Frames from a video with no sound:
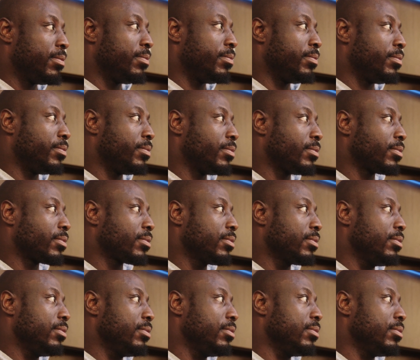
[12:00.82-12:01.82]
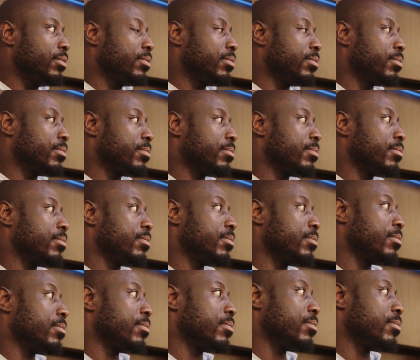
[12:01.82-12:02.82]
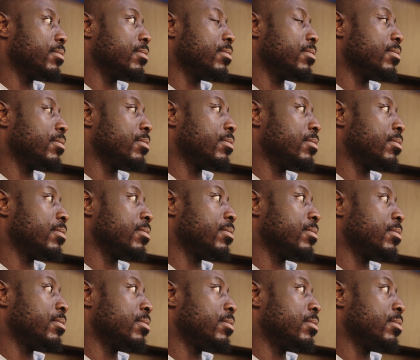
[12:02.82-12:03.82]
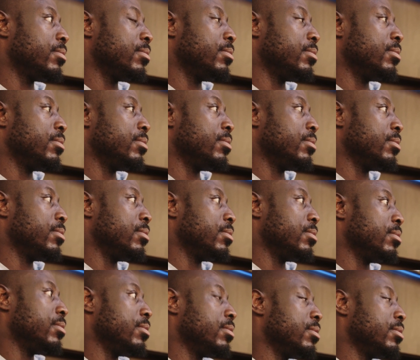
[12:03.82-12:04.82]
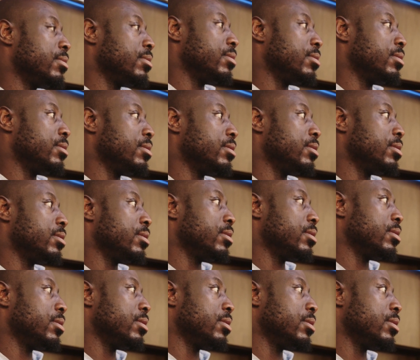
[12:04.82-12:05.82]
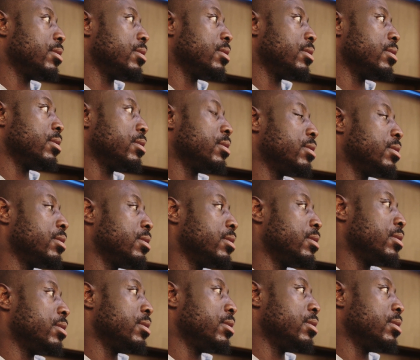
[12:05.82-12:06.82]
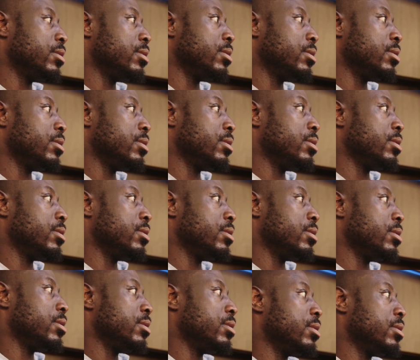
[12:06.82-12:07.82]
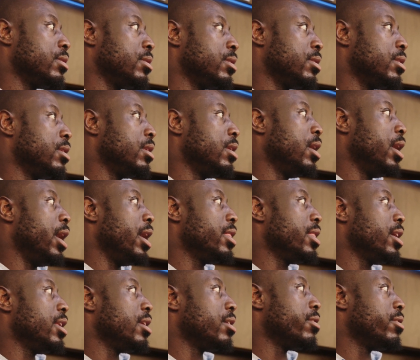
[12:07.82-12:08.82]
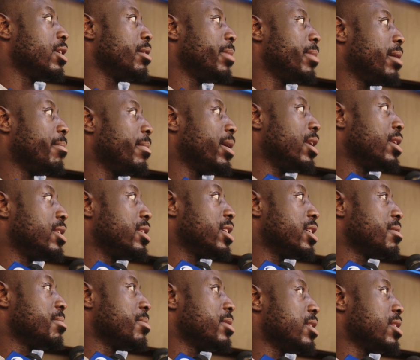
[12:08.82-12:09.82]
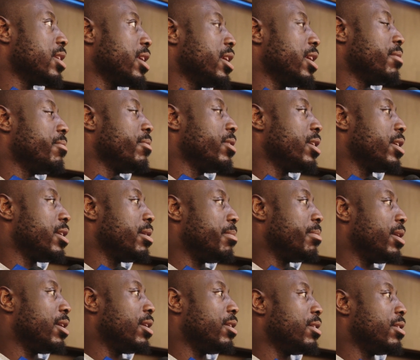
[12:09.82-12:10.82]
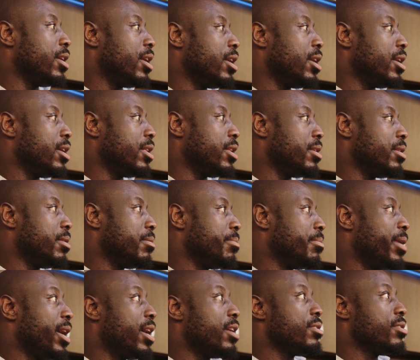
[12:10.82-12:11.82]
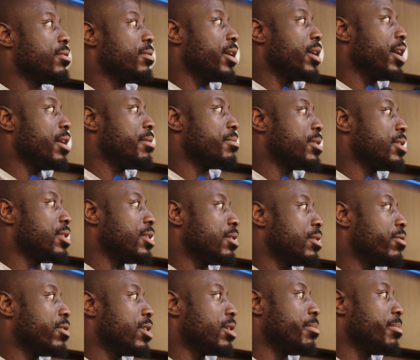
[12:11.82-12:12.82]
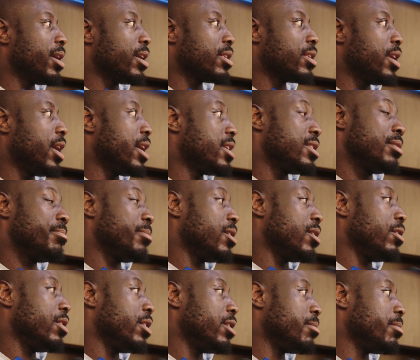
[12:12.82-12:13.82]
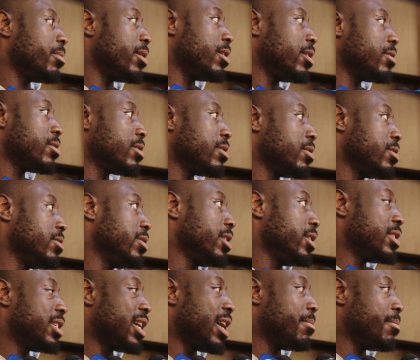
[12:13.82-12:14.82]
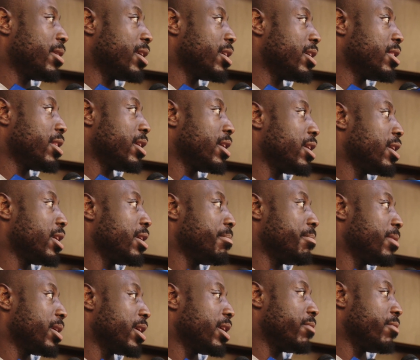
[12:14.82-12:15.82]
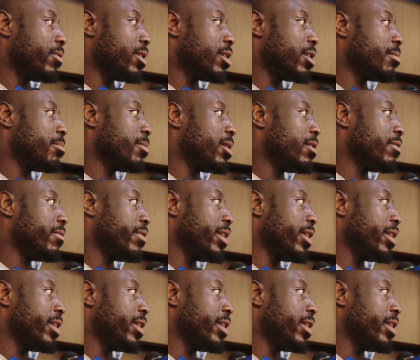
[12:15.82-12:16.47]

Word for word: rush, you guys had 8 sacks in the first 2 games, only 2 sacks, or actually 1 sack the last 2 games. What has been the biggest difference? I think the quarterback made adjustments in getting rid of the ball. The past 2 games, the quarterback hasn't been holding the ball, so you need time to get there, and he's been getting rid of the ball